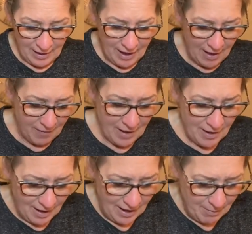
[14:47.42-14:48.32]
and
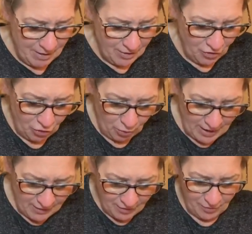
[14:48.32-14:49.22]
then I'm gonna
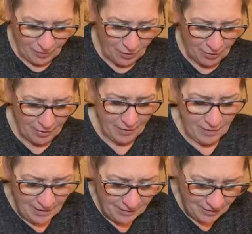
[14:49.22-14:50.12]
transfer
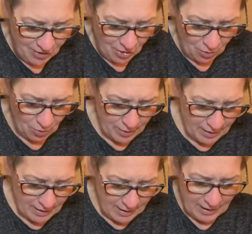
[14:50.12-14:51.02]
this dough
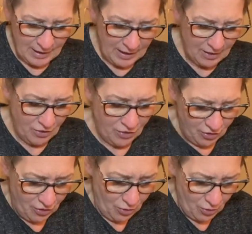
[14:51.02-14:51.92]

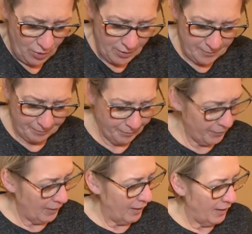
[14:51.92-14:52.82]
into
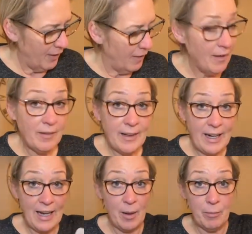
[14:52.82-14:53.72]
this
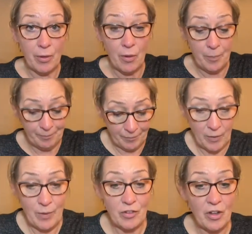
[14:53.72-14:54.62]
Cambro,
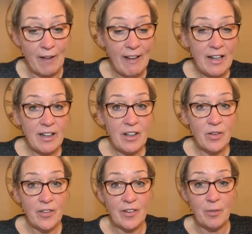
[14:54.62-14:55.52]
which I like to use
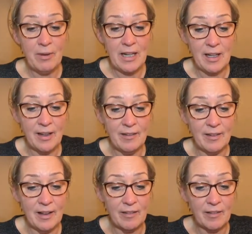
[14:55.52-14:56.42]
this because
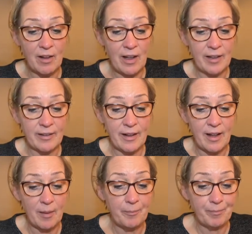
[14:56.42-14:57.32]
it's got,
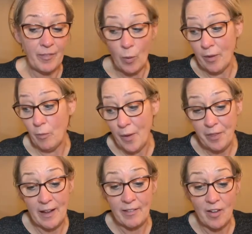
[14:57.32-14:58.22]
one
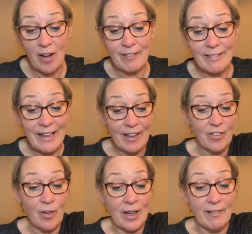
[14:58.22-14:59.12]
thing, it's got a lid
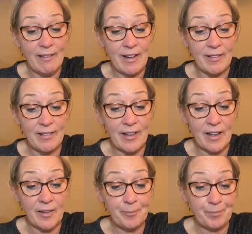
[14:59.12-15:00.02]
so I can let it
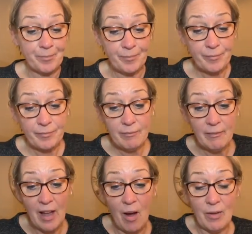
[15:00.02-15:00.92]
sit
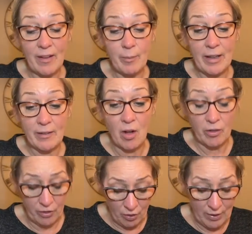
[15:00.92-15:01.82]
out a little bit
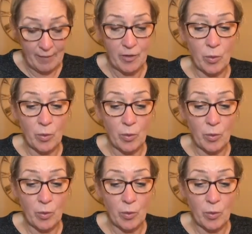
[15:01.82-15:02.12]
longer. Don't have to